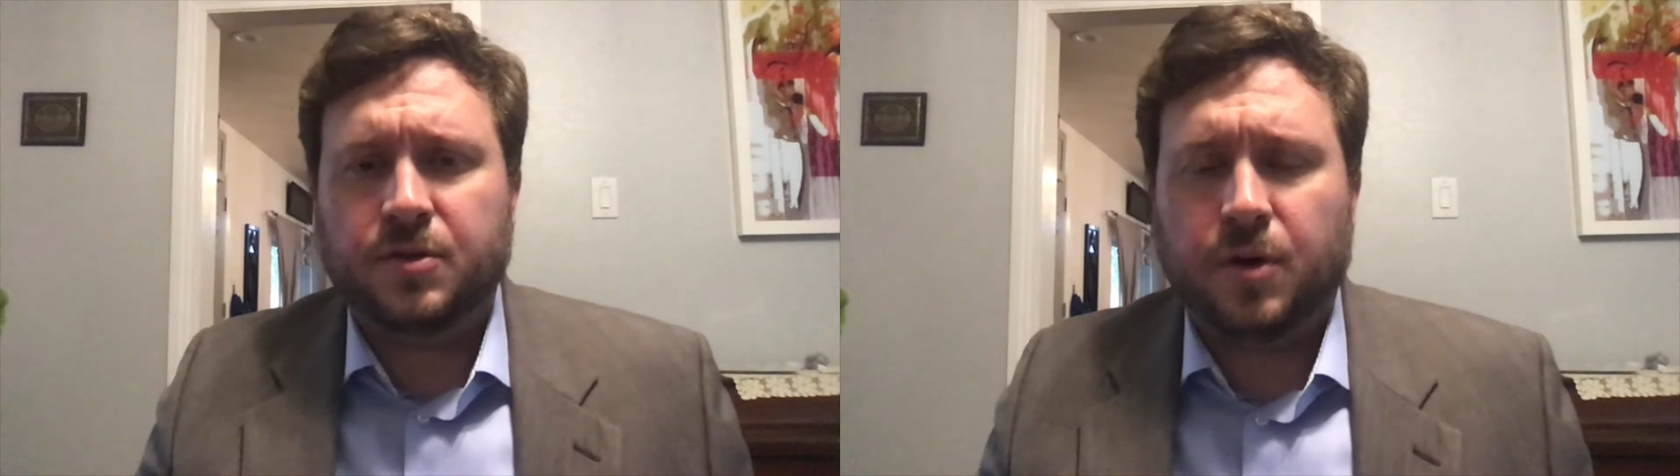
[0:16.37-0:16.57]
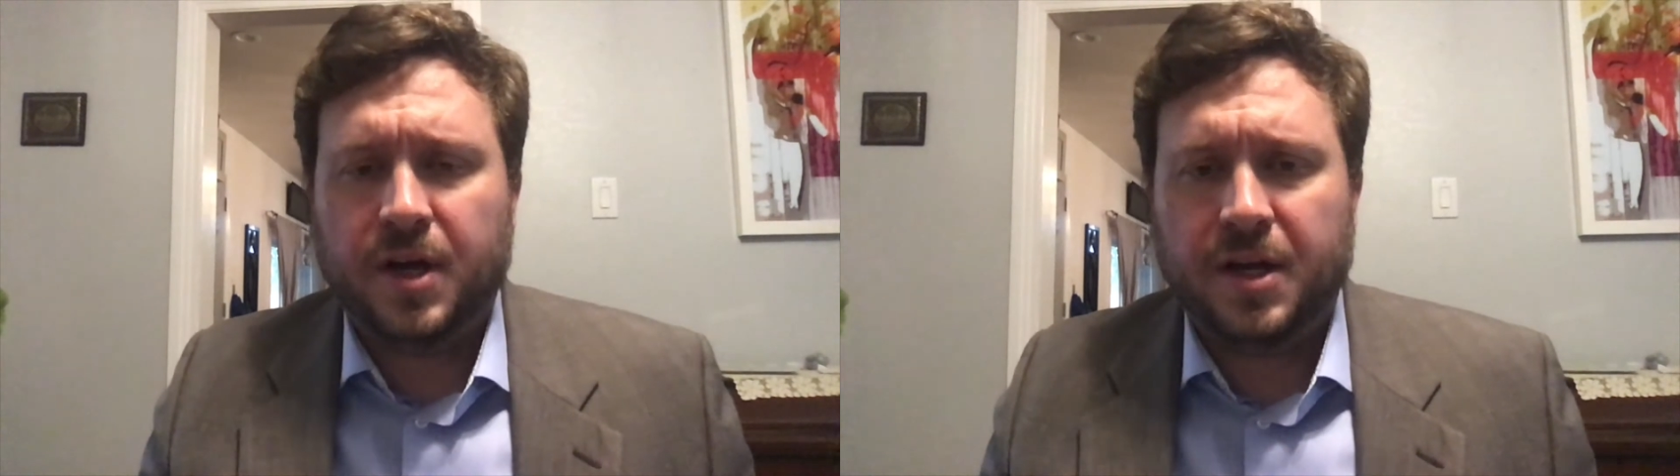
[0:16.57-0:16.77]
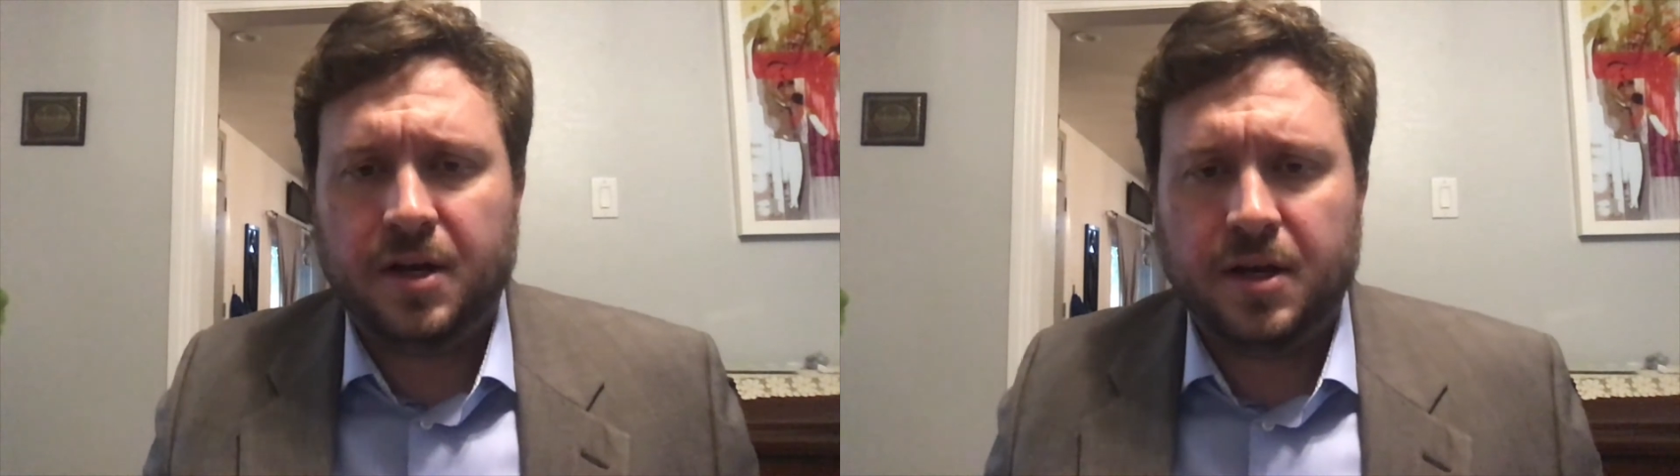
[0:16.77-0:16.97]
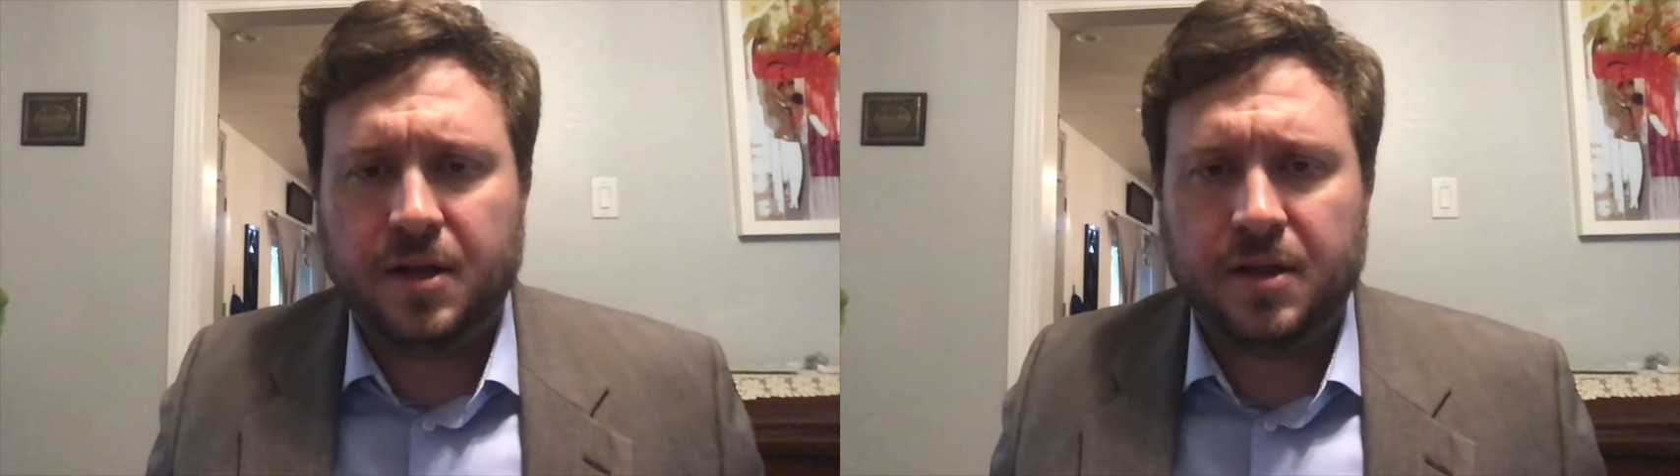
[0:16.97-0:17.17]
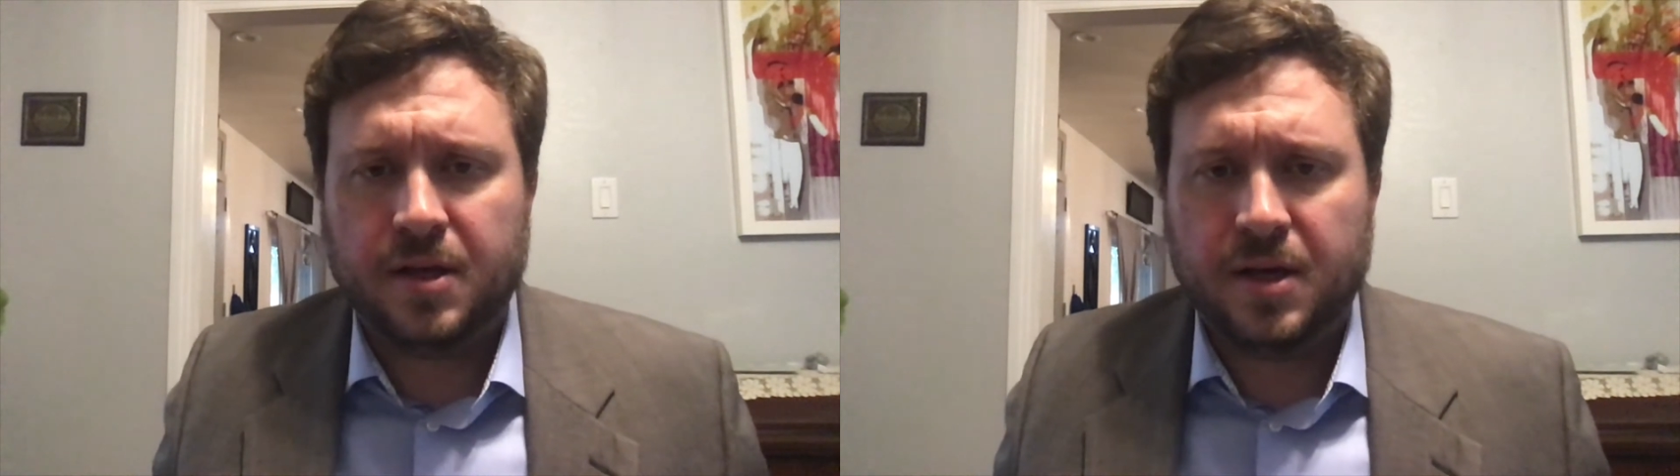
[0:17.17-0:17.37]
go ahead and
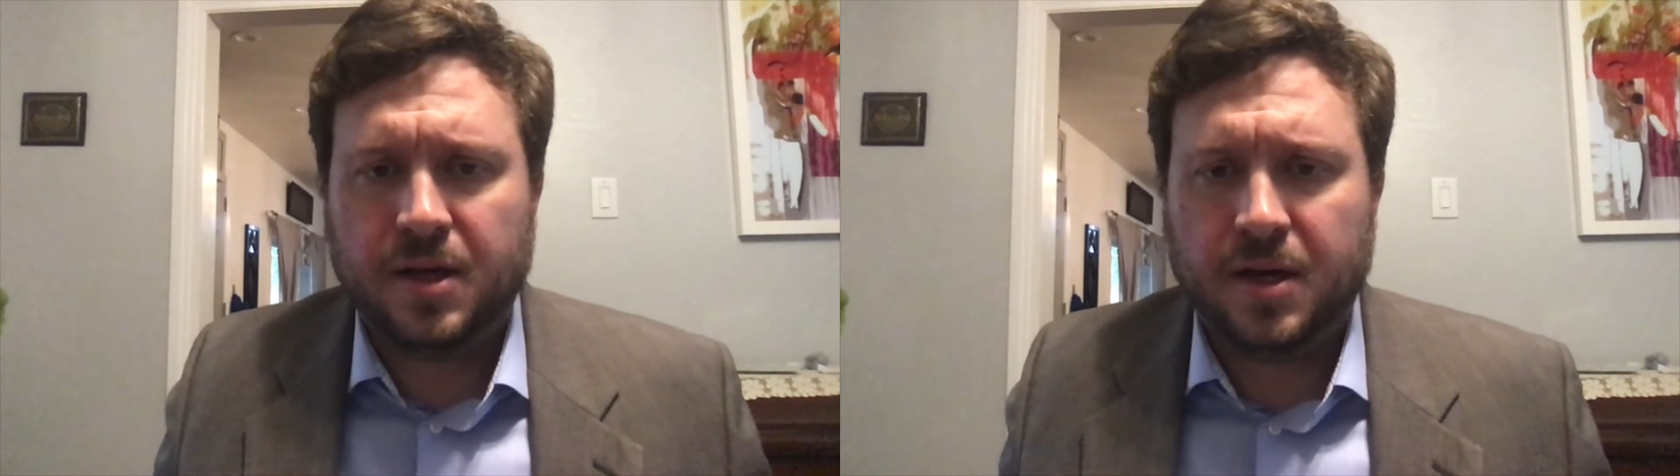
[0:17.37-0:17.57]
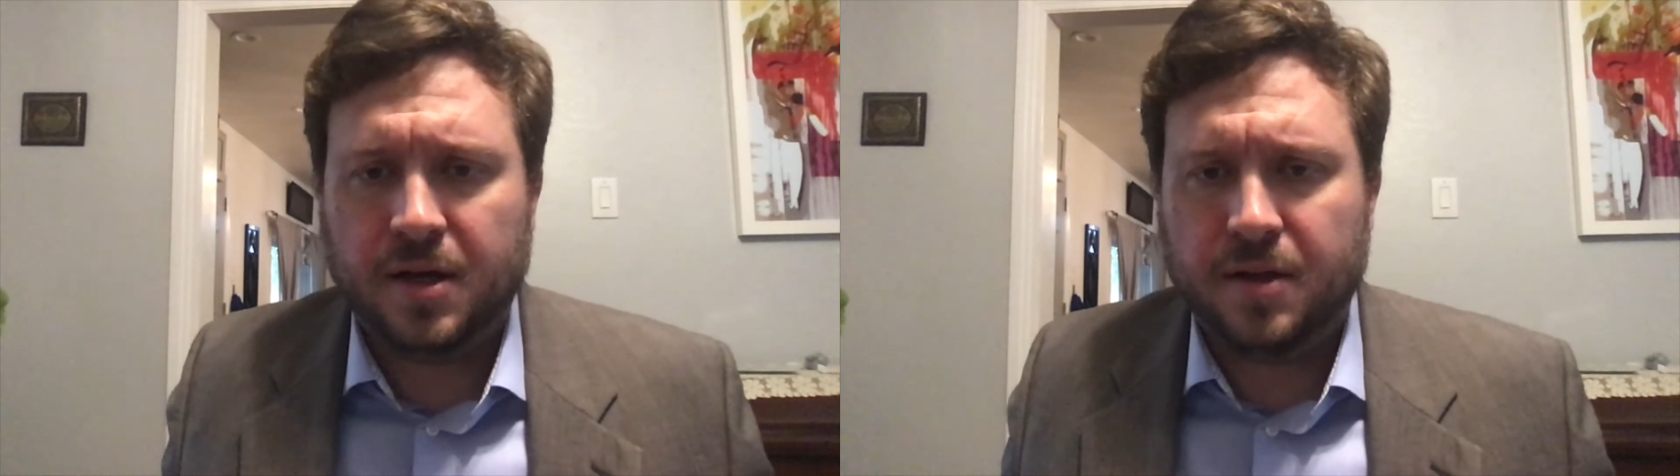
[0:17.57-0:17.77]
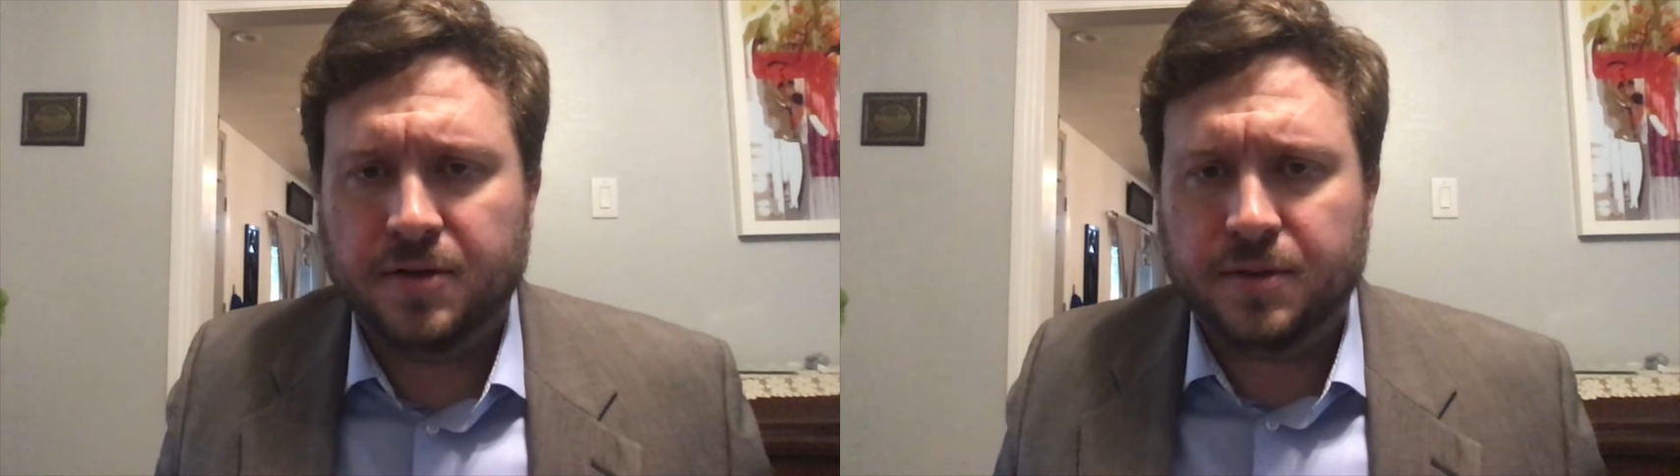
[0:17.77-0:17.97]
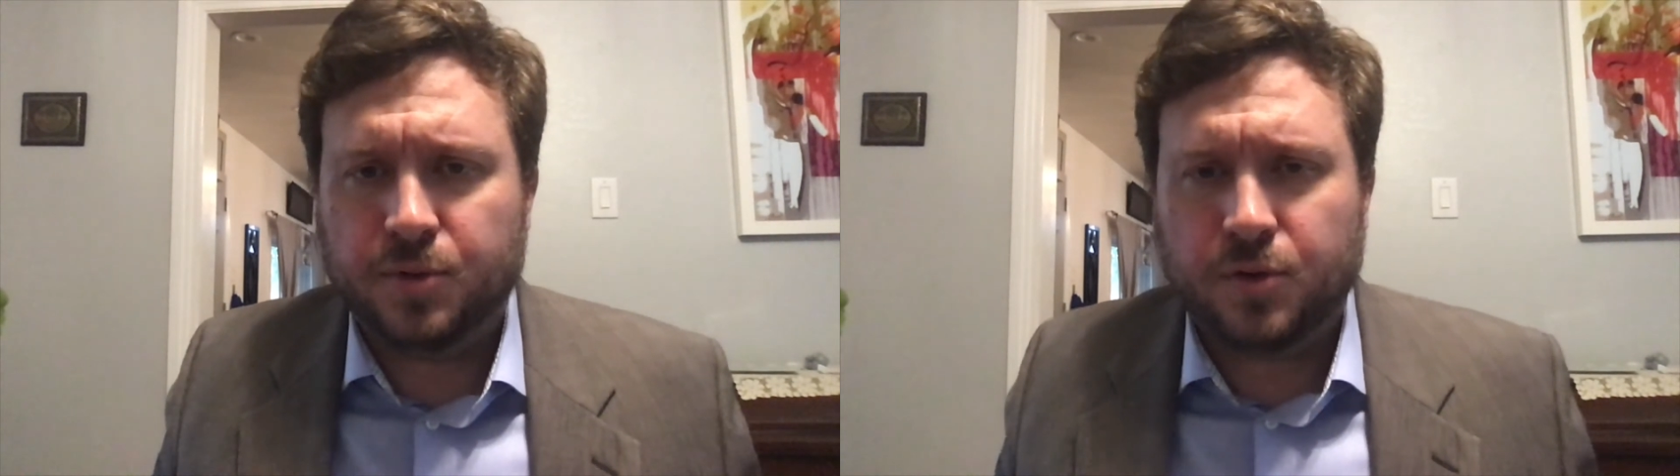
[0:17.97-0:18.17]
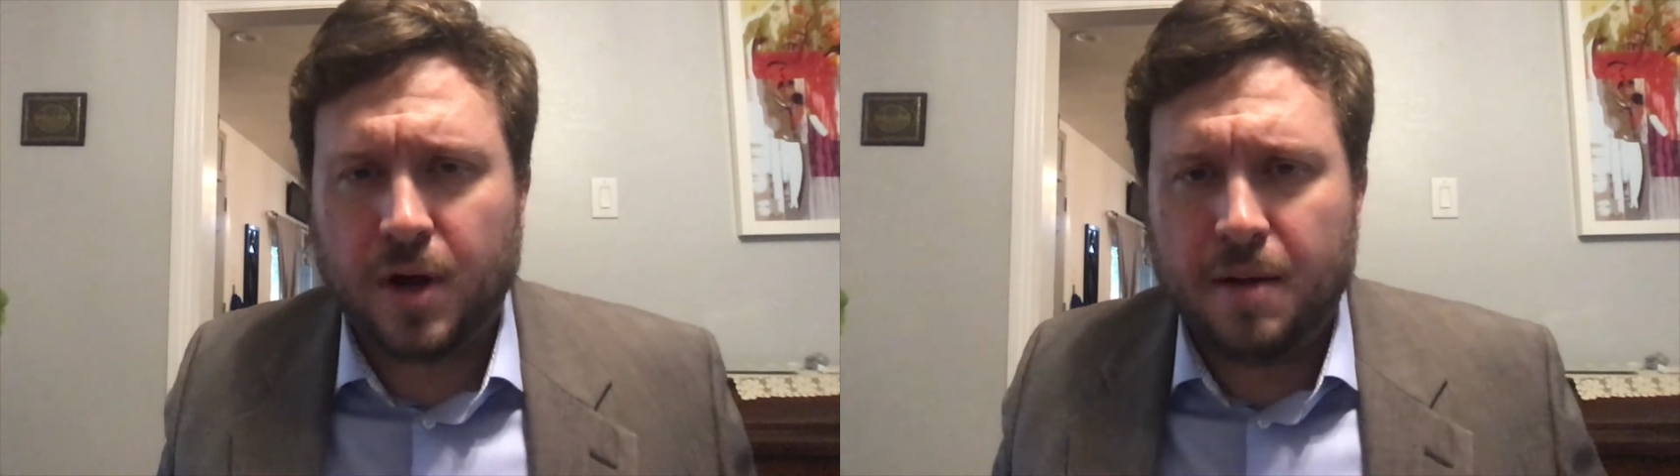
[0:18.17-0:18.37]
hit the
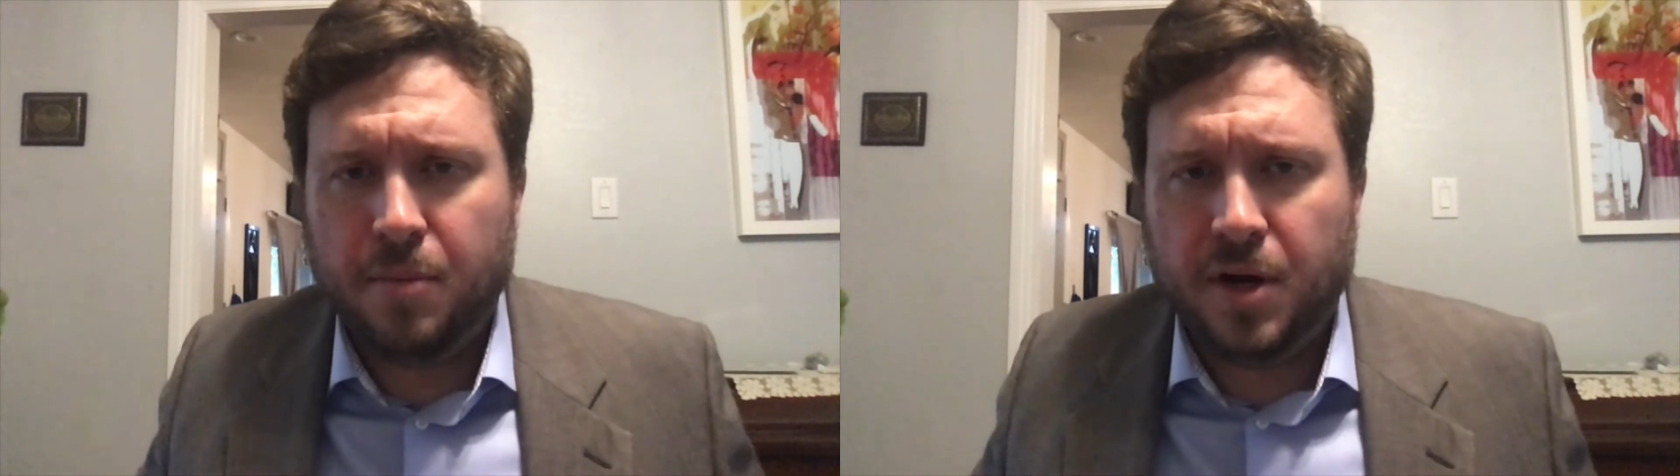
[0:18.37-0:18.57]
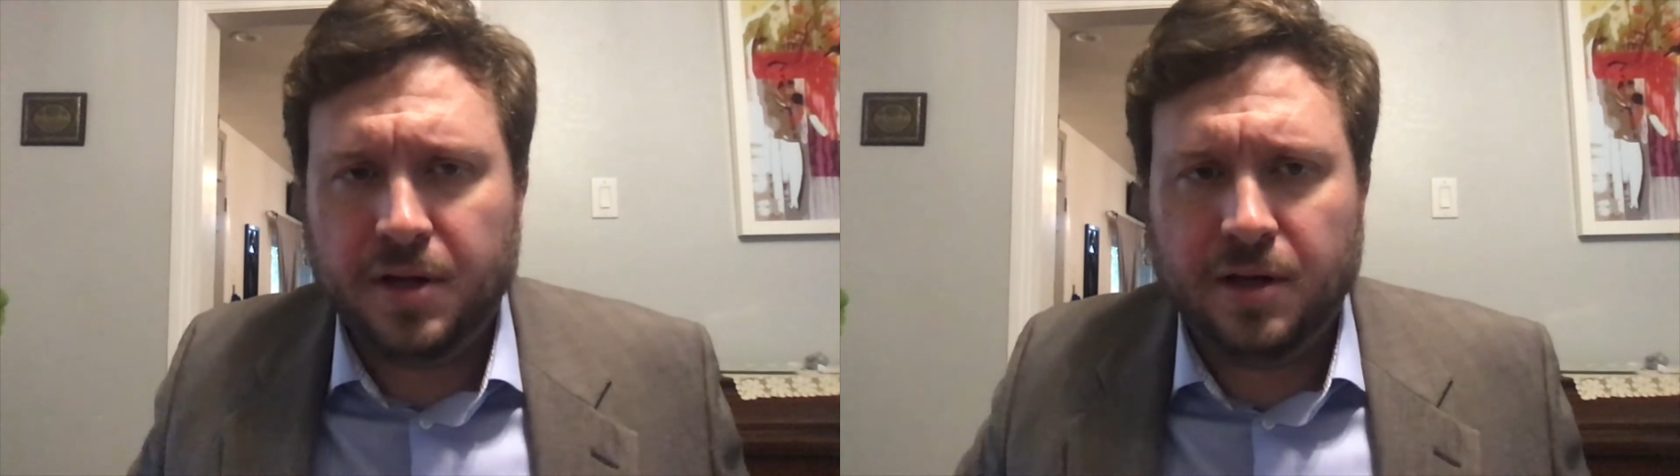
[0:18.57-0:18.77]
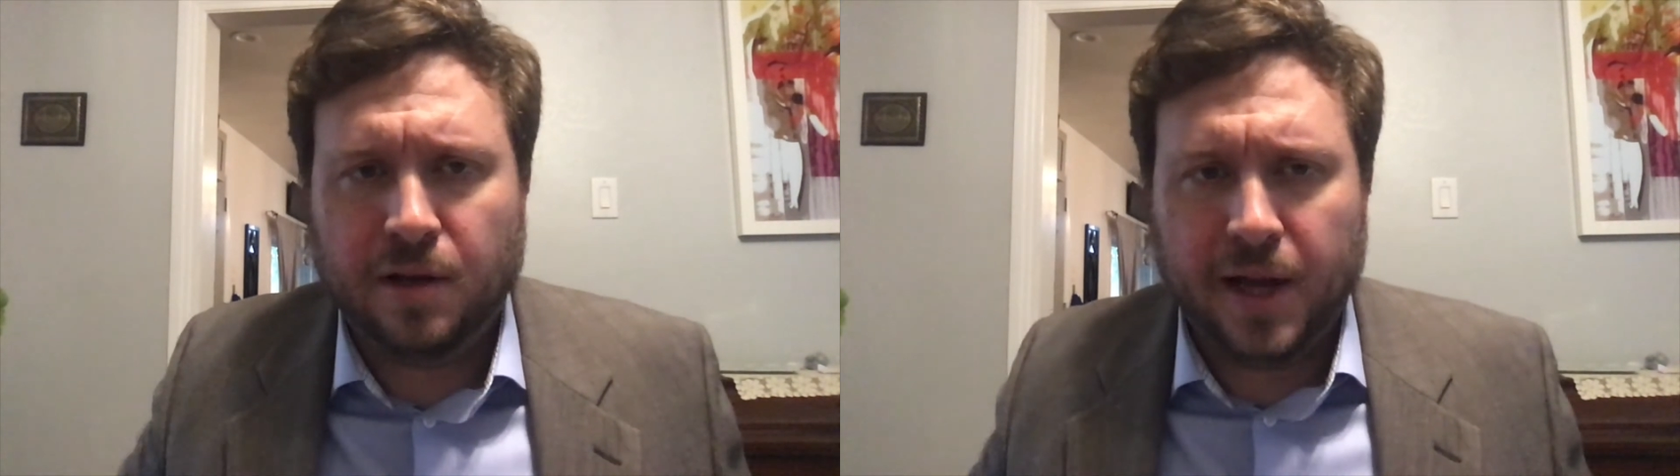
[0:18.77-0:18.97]
subscribe button,